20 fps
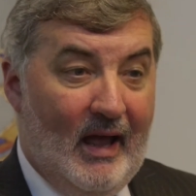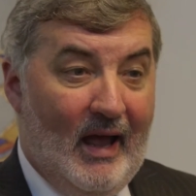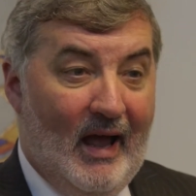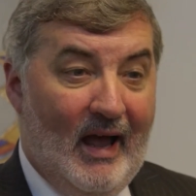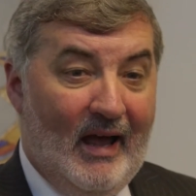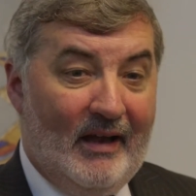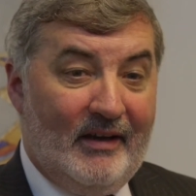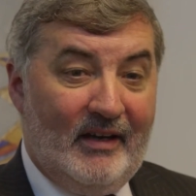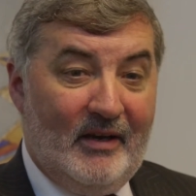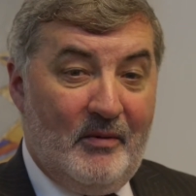
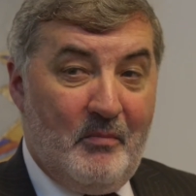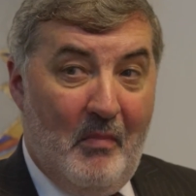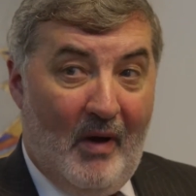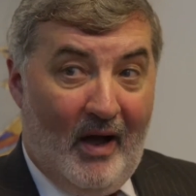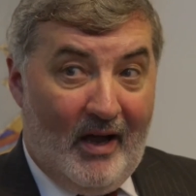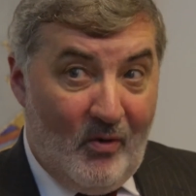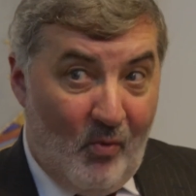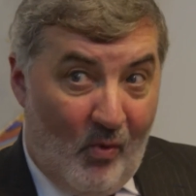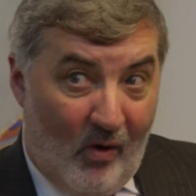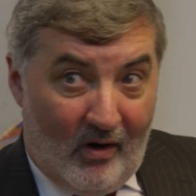And in
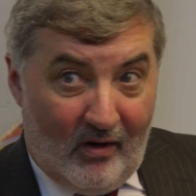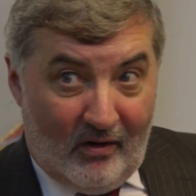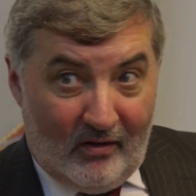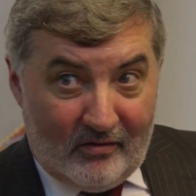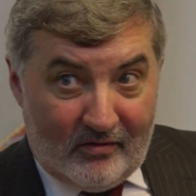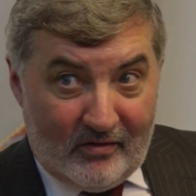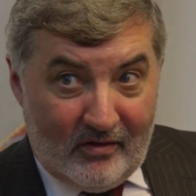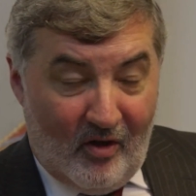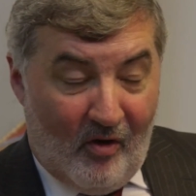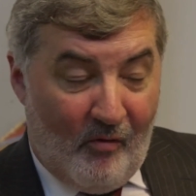my
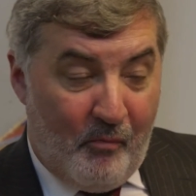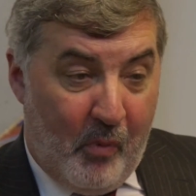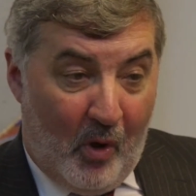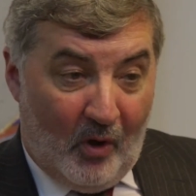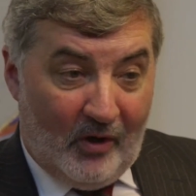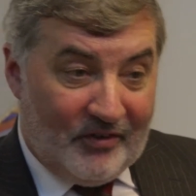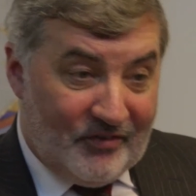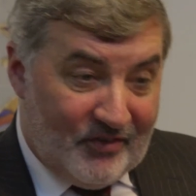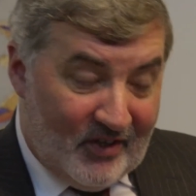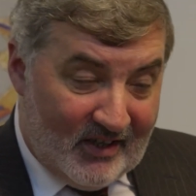world of
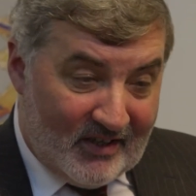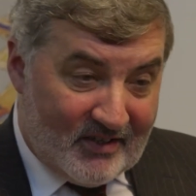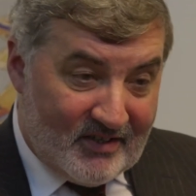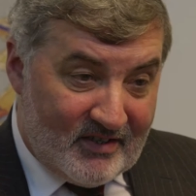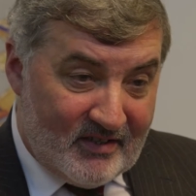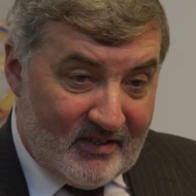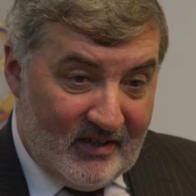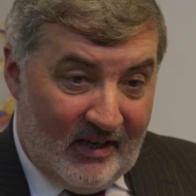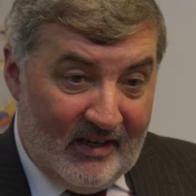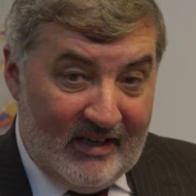
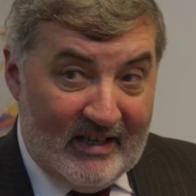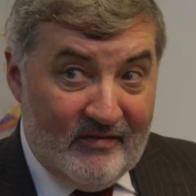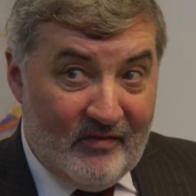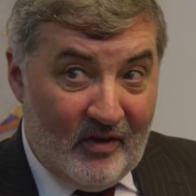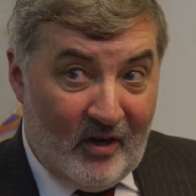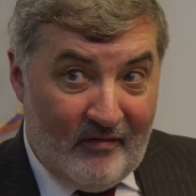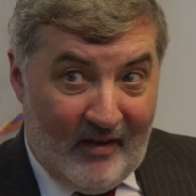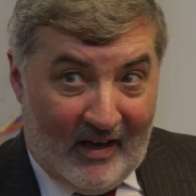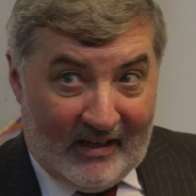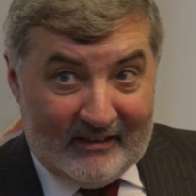politics and
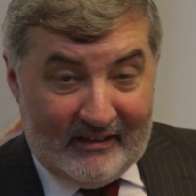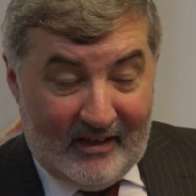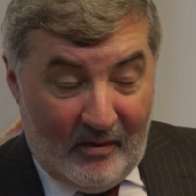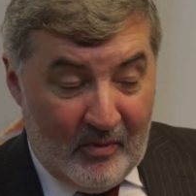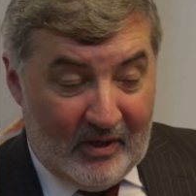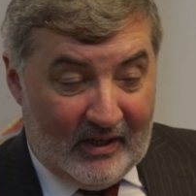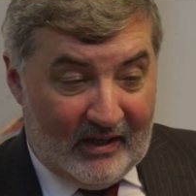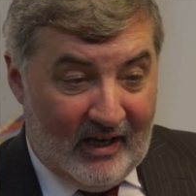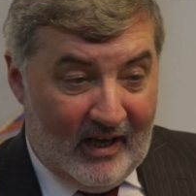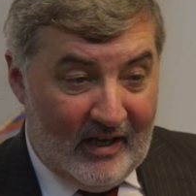even of
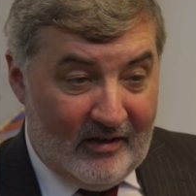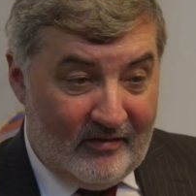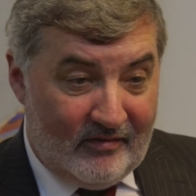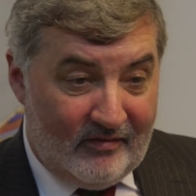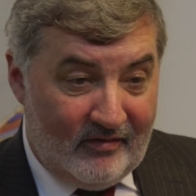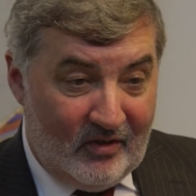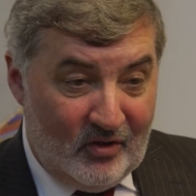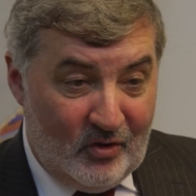academic life,